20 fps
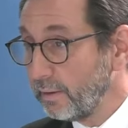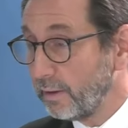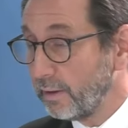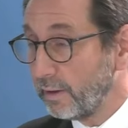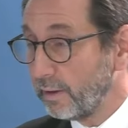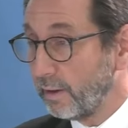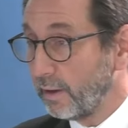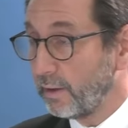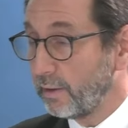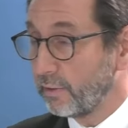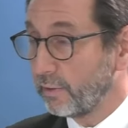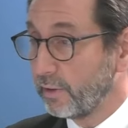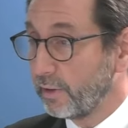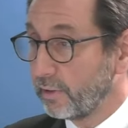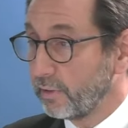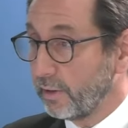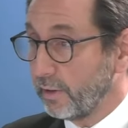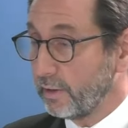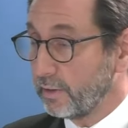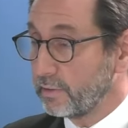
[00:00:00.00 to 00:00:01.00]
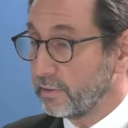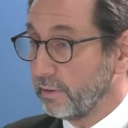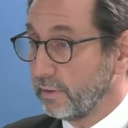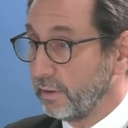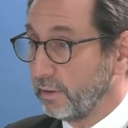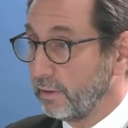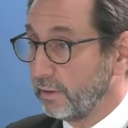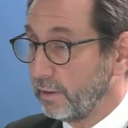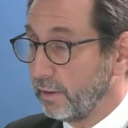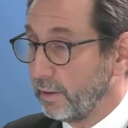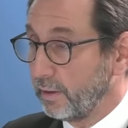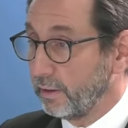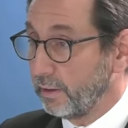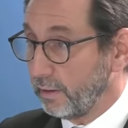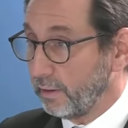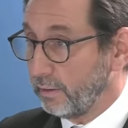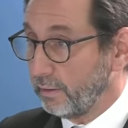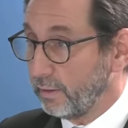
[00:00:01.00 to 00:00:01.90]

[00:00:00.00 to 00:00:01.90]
neither in